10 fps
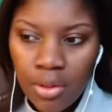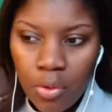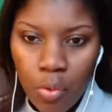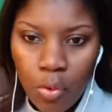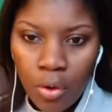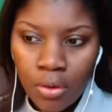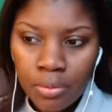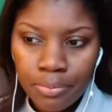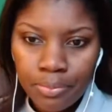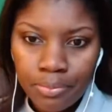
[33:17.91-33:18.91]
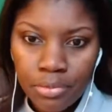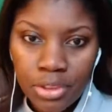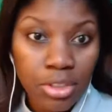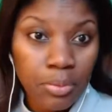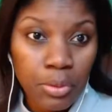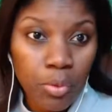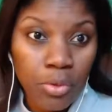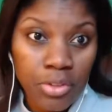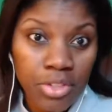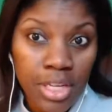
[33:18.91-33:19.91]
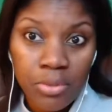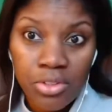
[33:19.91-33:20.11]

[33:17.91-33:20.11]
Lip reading: or it's going to be more the same.